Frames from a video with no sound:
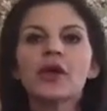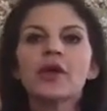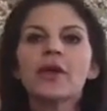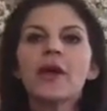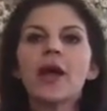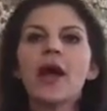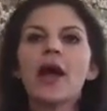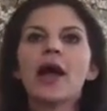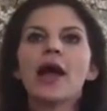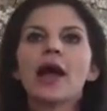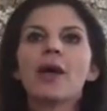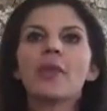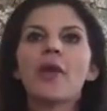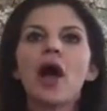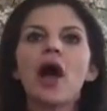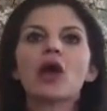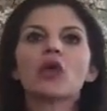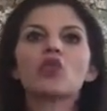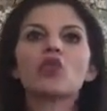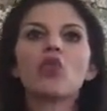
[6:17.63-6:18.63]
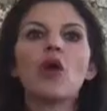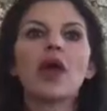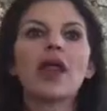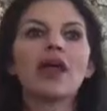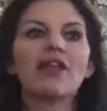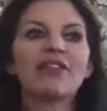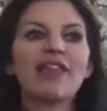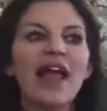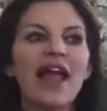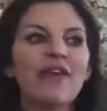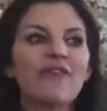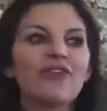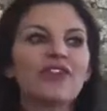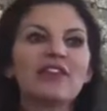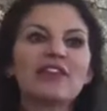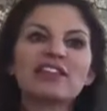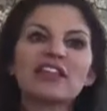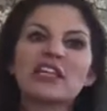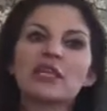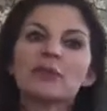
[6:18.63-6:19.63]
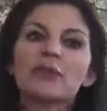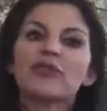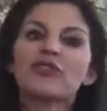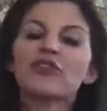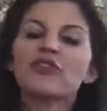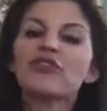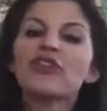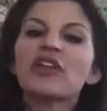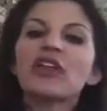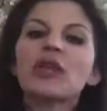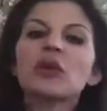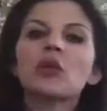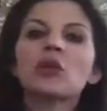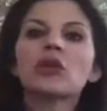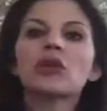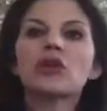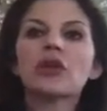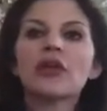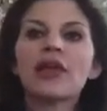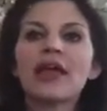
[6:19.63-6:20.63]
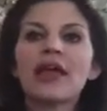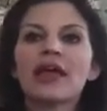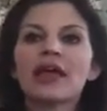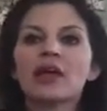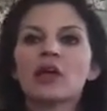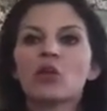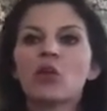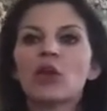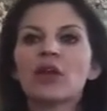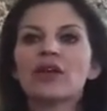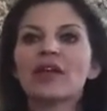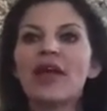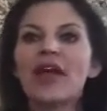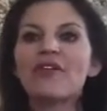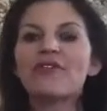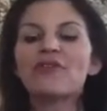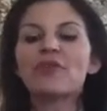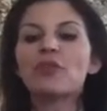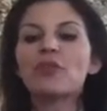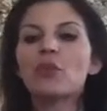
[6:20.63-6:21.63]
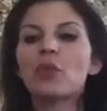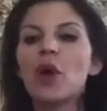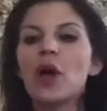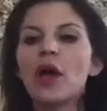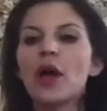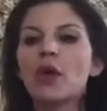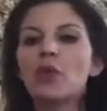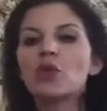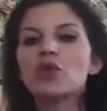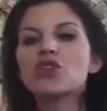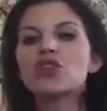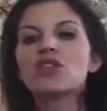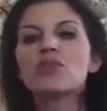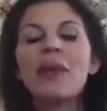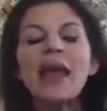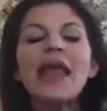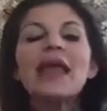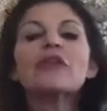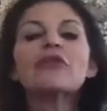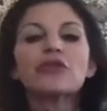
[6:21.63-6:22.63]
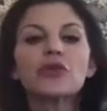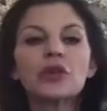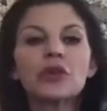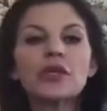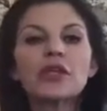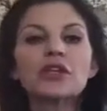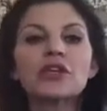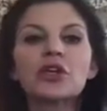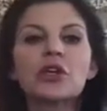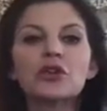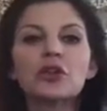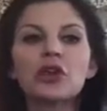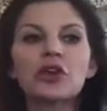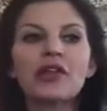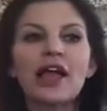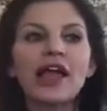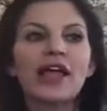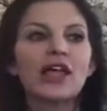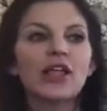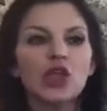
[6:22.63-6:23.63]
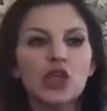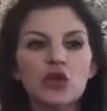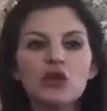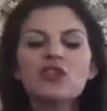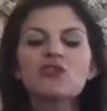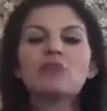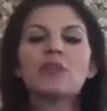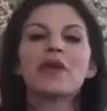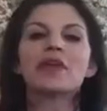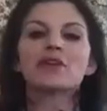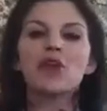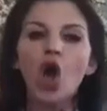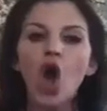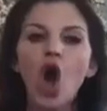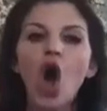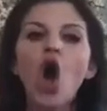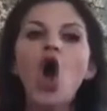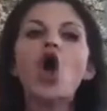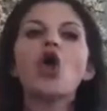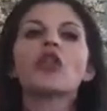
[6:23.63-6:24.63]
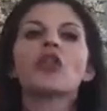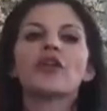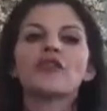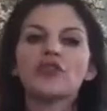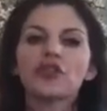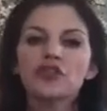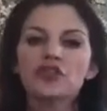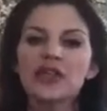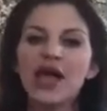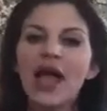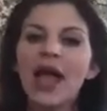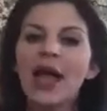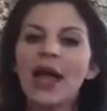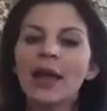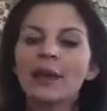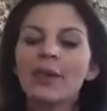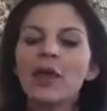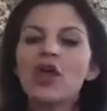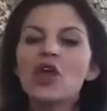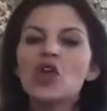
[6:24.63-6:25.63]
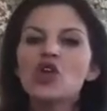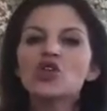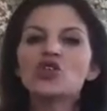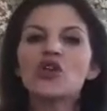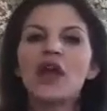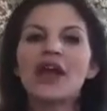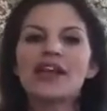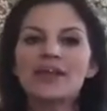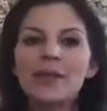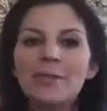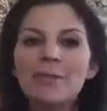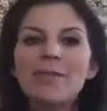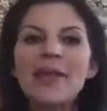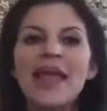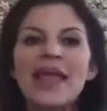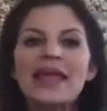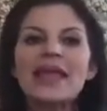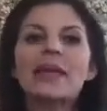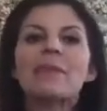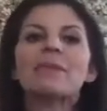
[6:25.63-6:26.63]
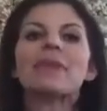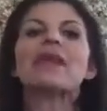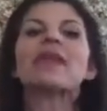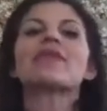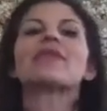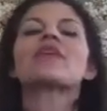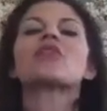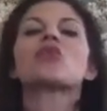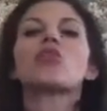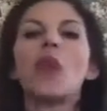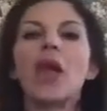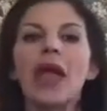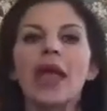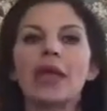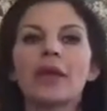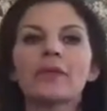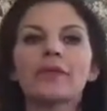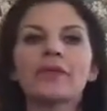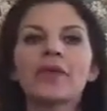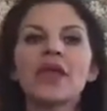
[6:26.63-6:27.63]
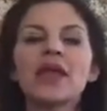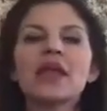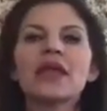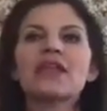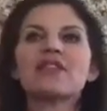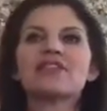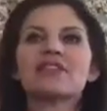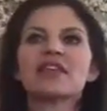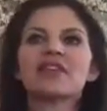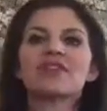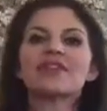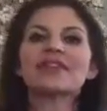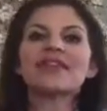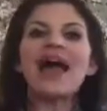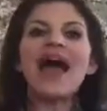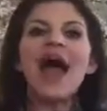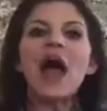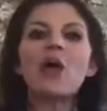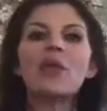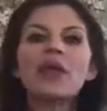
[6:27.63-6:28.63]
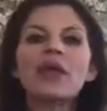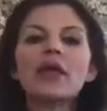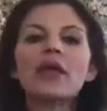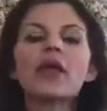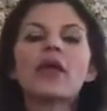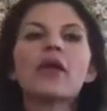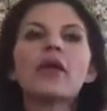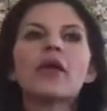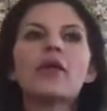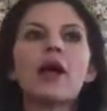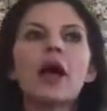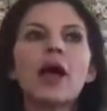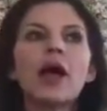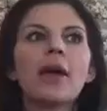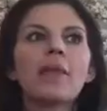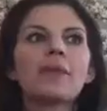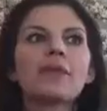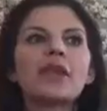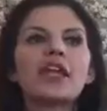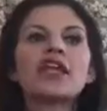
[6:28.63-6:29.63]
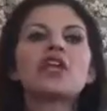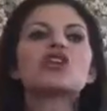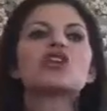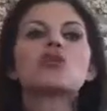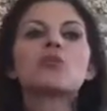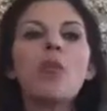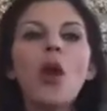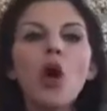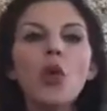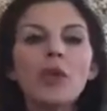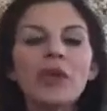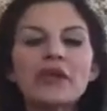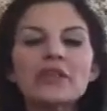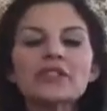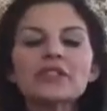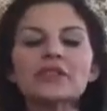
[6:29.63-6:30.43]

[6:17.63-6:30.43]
on what a life that is going to be fulfilling will look like, and what a life which is painful is going to look like. And you spend all of your time trying to make it be this way. Instead of allowing each moment,